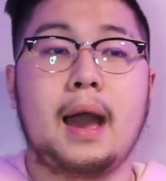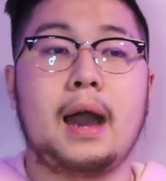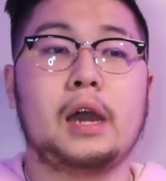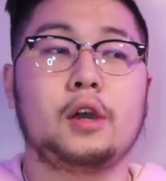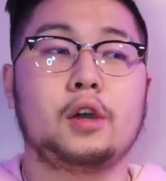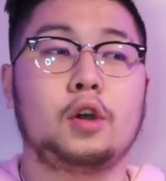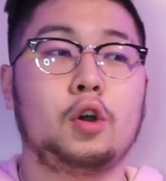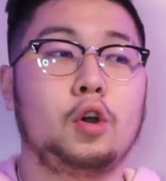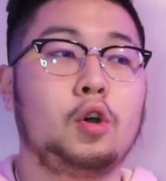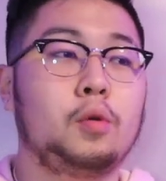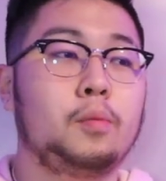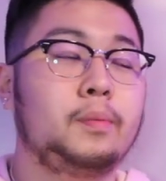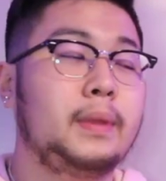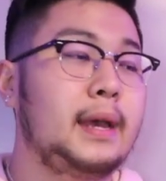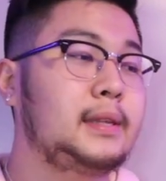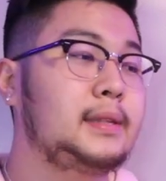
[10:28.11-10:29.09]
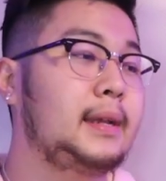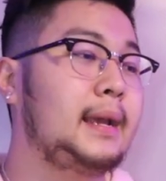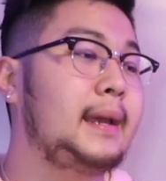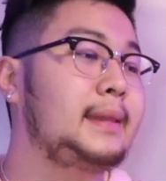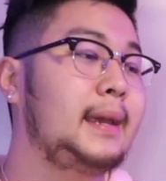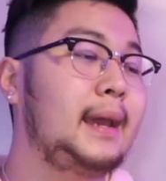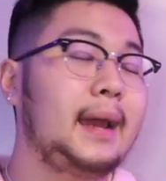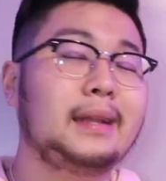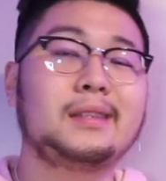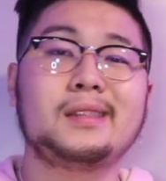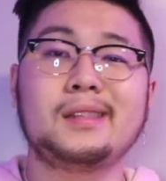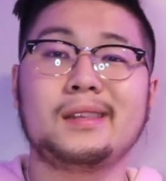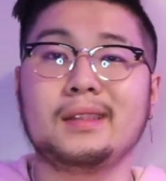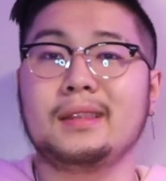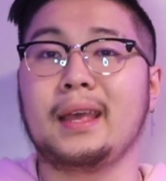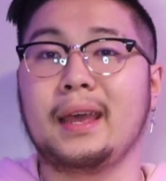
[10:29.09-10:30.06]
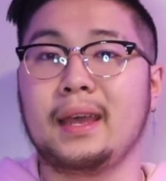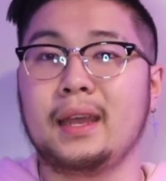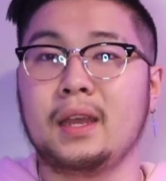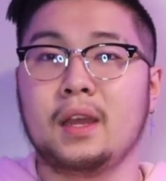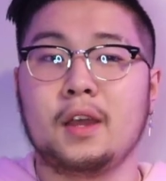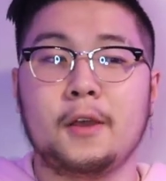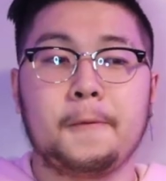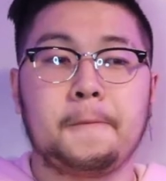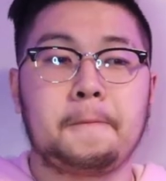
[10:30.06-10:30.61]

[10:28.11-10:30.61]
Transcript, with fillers: I hope that's like at the end of the day,